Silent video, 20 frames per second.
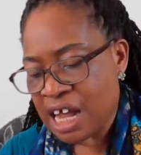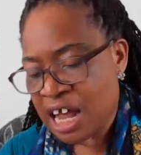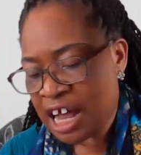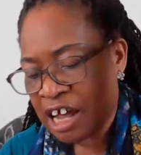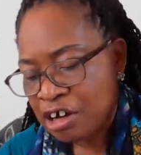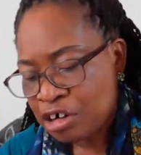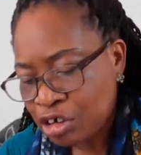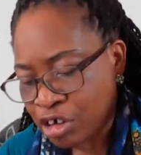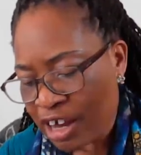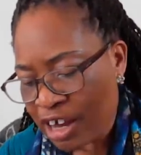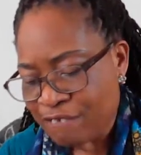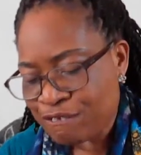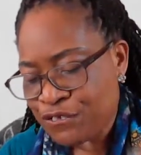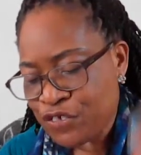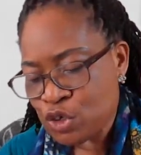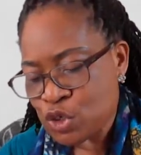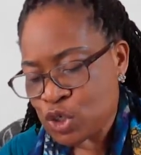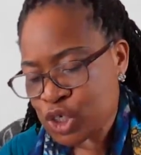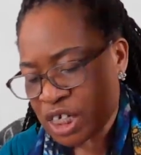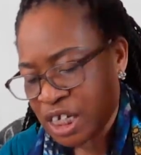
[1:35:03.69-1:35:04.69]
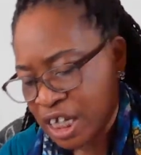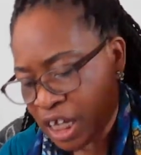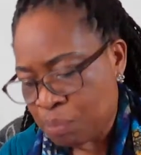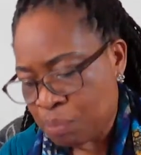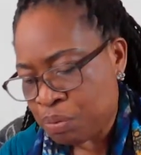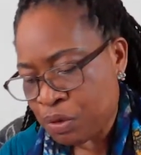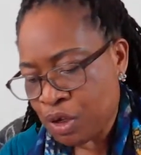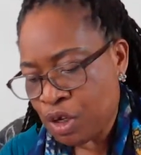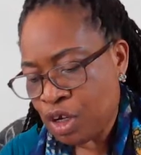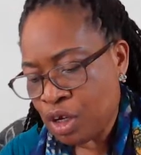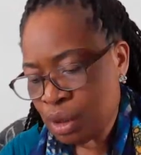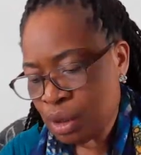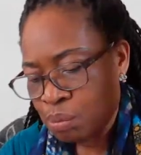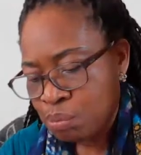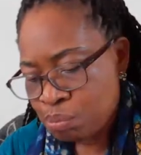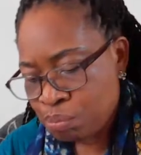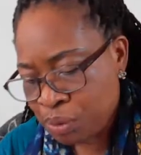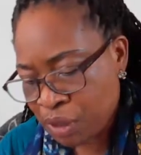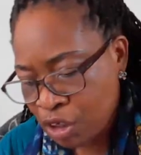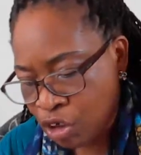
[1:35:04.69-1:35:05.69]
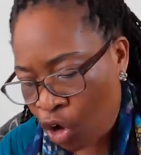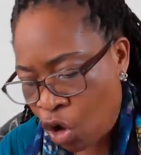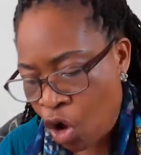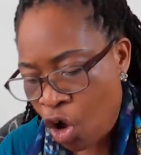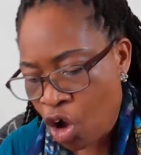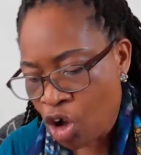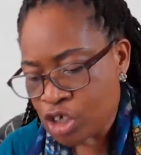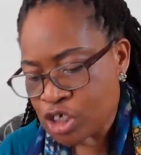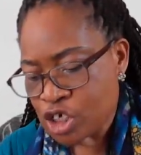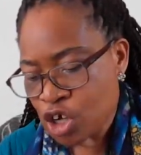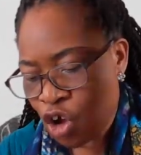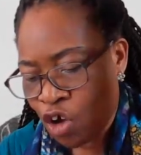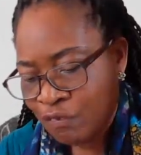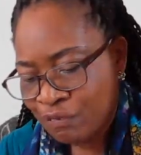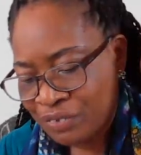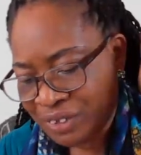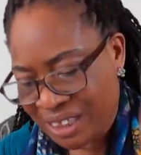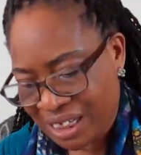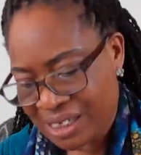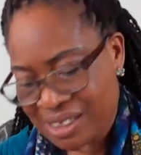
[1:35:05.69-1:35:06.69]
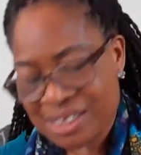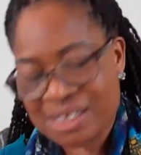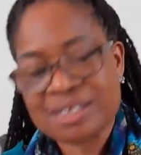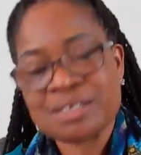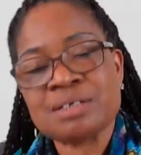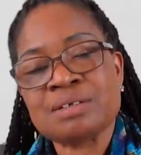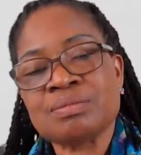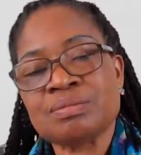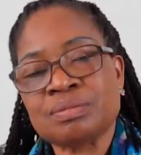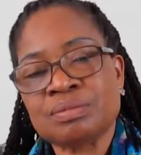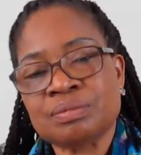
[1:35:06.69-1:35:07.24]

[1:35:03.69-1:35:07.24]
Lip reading: a refuse heap because of this.